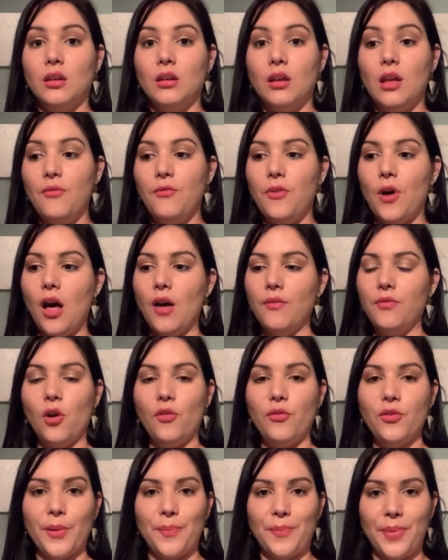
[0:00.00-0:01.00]
evolve
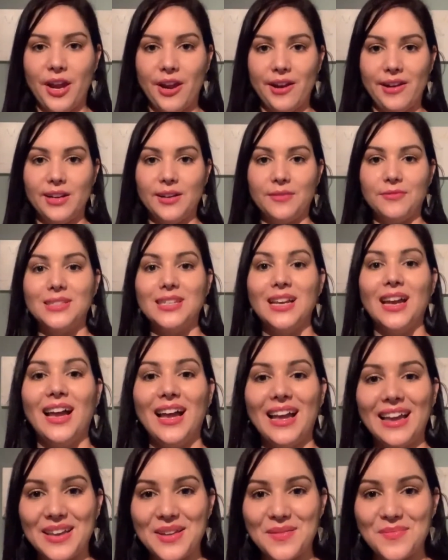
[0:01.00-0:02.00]
over a period of
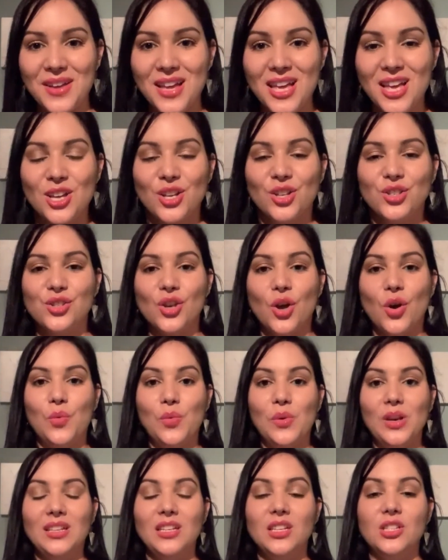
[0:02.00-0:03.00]
time. So
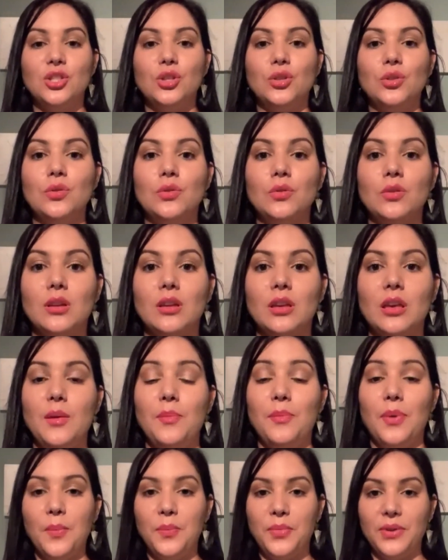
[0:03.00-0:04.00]
we need to
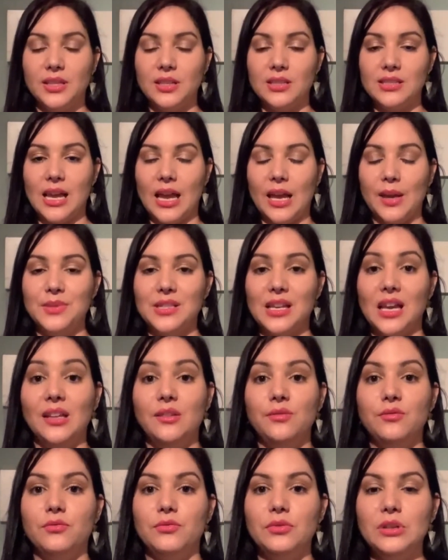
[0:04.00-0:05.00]
keep up with the times
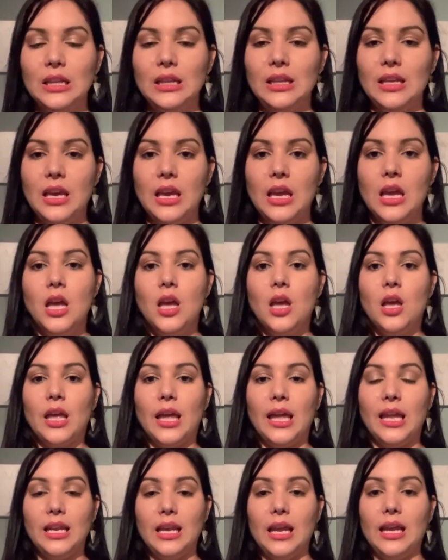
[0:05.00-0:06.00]
and really
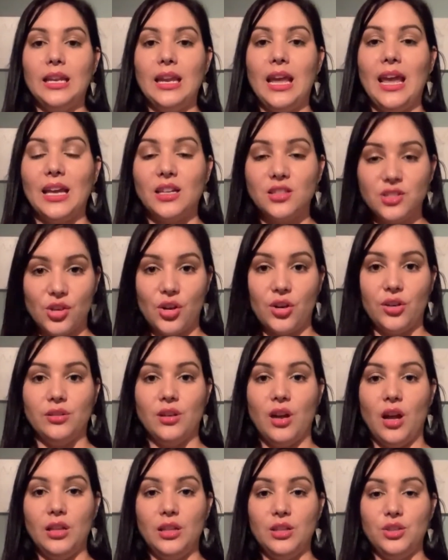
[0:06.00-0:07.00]
in, enhance our
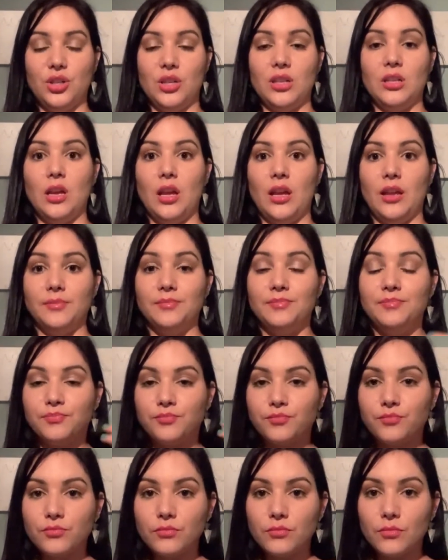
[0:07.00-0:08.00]
knowledge and, and
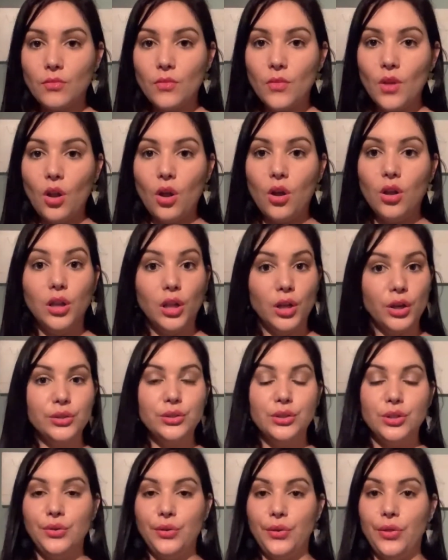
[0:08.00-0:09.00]

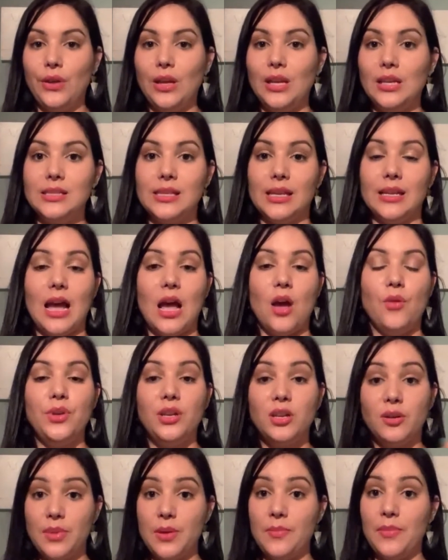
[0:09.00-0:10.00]
learn new things and how we
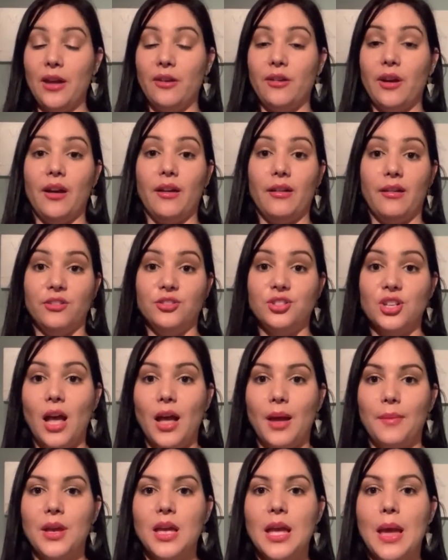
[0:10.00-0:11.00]
could be better at our
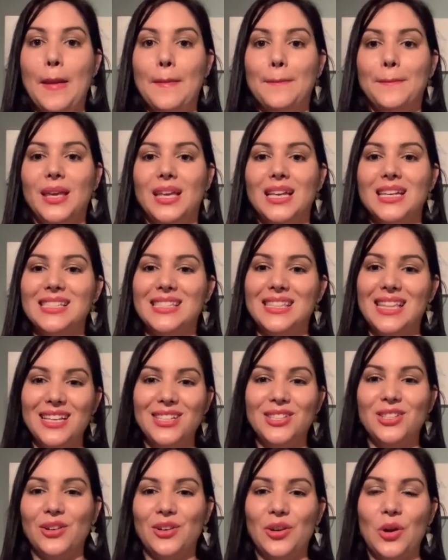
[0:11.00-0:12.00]
job, because
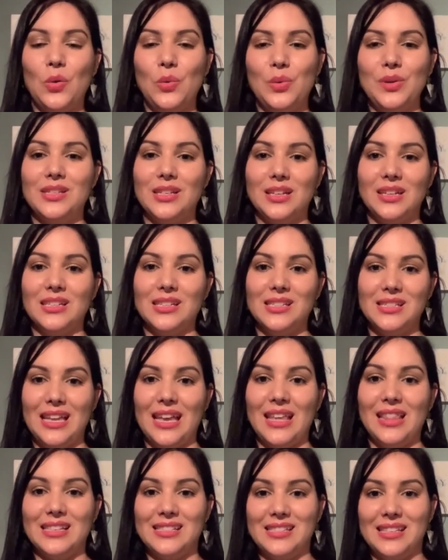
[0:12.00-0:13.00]
things aren't always going to
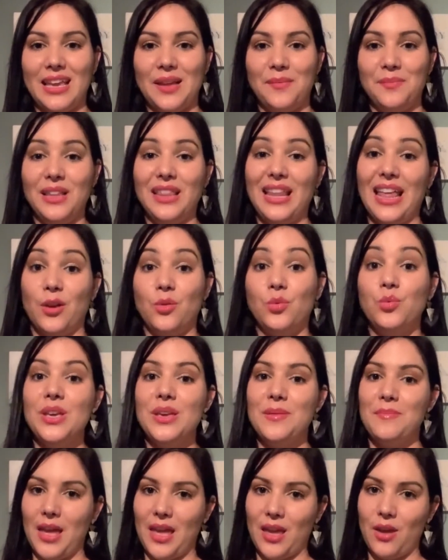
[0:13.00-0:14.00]
stay the same. Like,
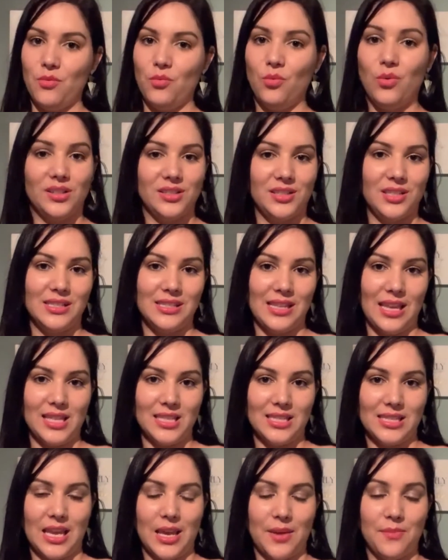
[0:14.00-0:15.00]
we may want to stay the
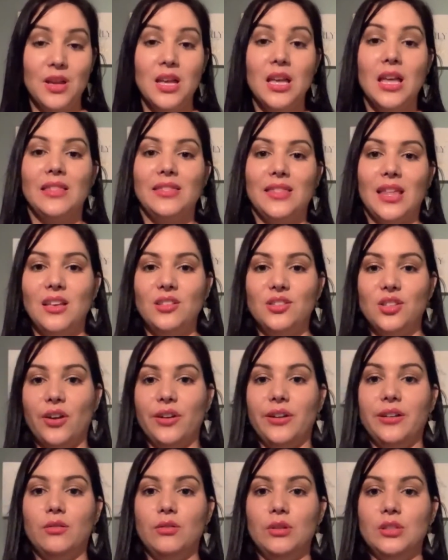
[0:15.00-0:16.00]
same. Things
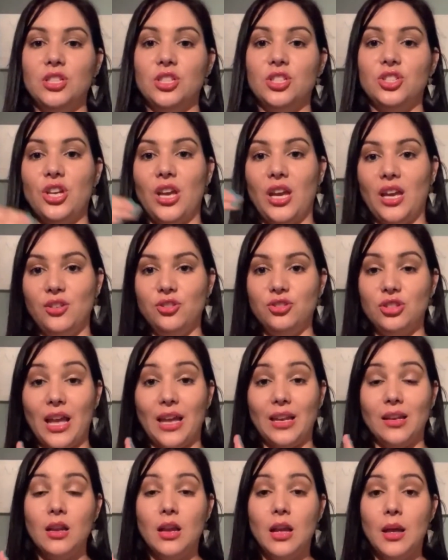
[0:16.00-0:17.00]
are going to change
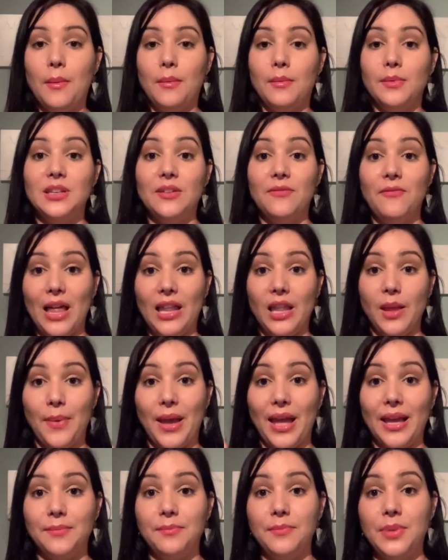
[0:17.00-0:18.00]
and develop
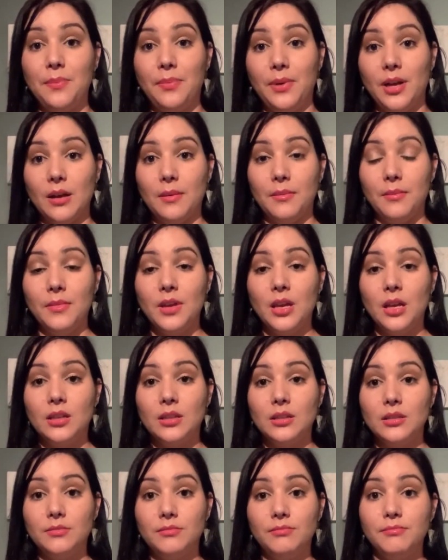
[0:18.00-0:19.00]
and become
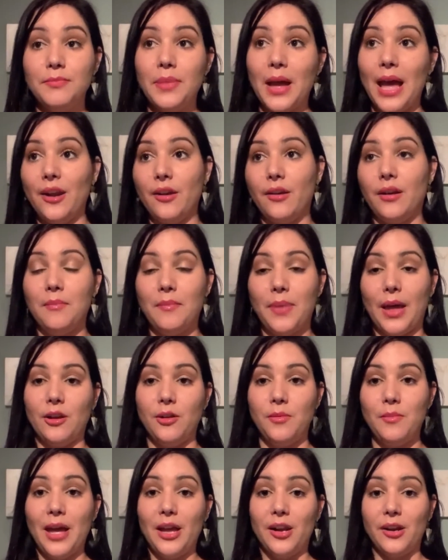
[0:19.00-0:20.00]
better and better
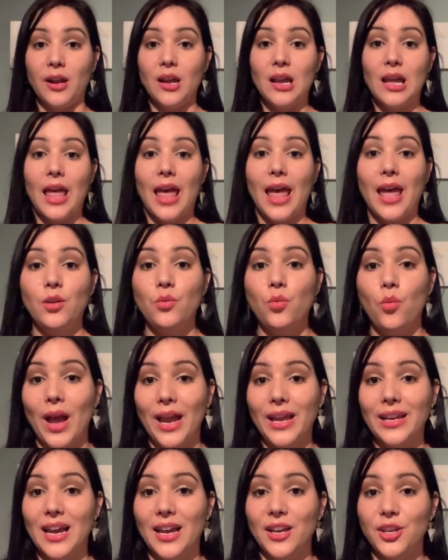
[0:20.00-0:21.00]
and better. And
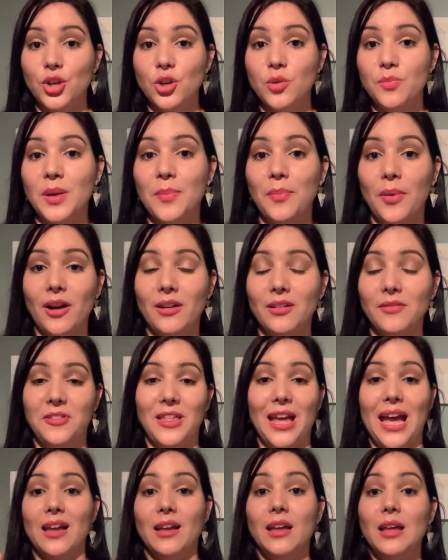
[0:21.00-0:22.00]
why not you be part of
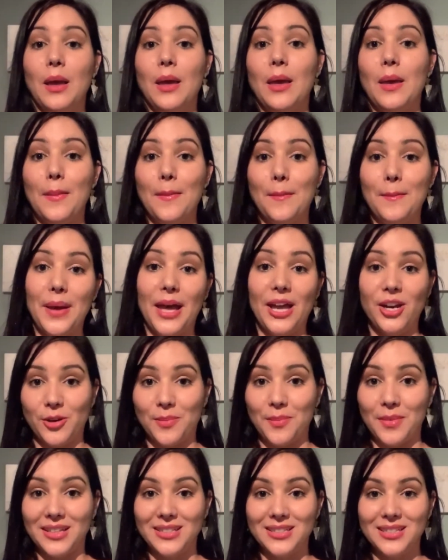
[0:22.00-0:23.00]
that
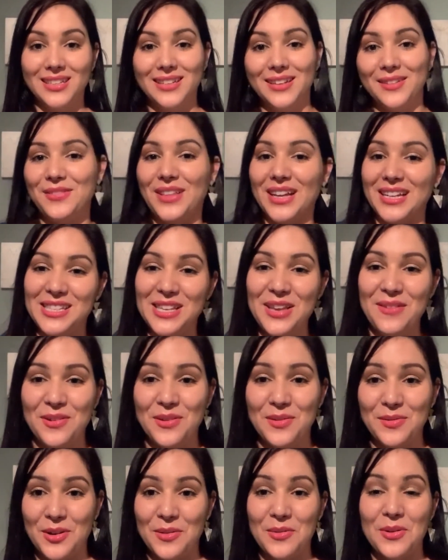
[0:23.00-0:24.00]
betterment, if that's
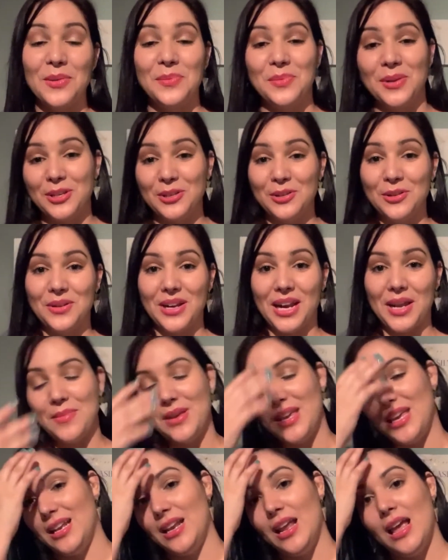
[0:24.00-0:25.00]
even a word, but you know what I
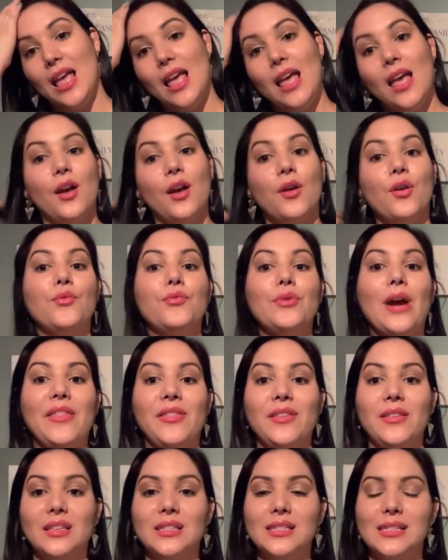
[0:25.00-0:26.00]
mean?
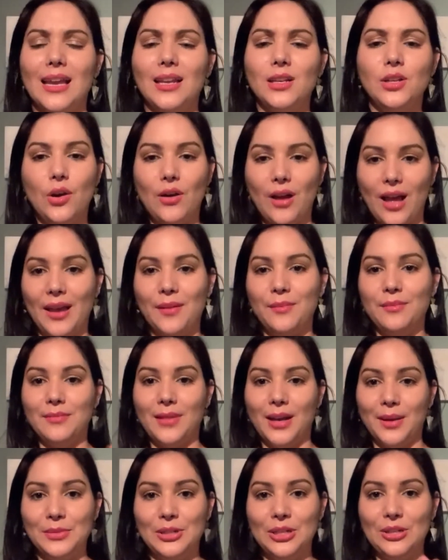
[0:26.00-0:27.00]
Rather than saying, no, I'm,
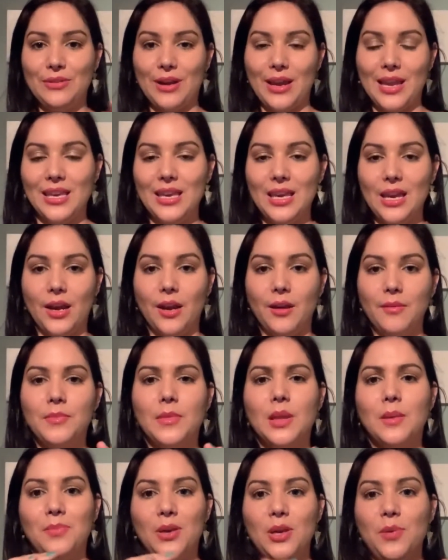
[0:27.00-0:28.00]
I'm good right here,
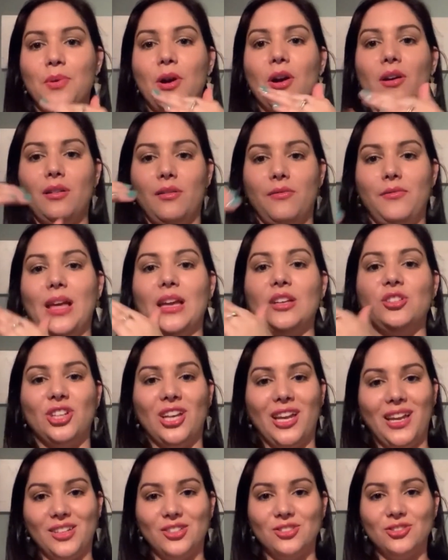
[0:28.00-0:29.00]
be part of that
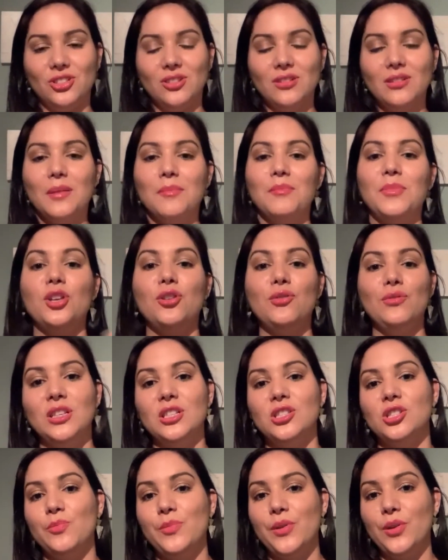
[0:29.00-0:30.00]
change. But you
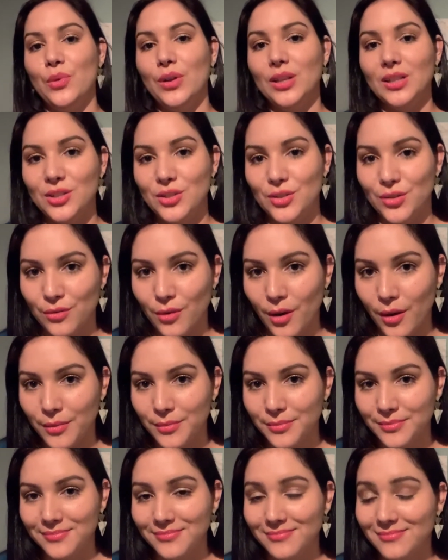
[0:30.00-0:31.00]
need to be willing to grow.
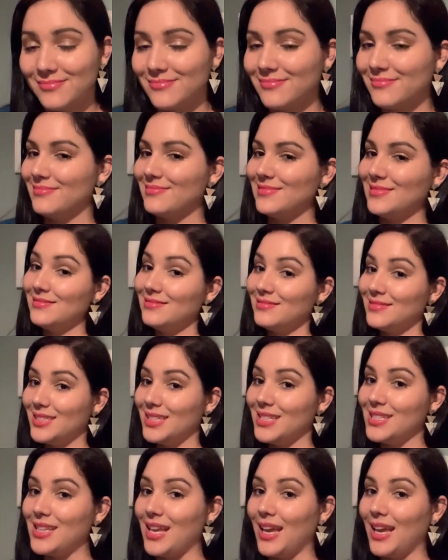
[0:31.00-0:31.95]
Just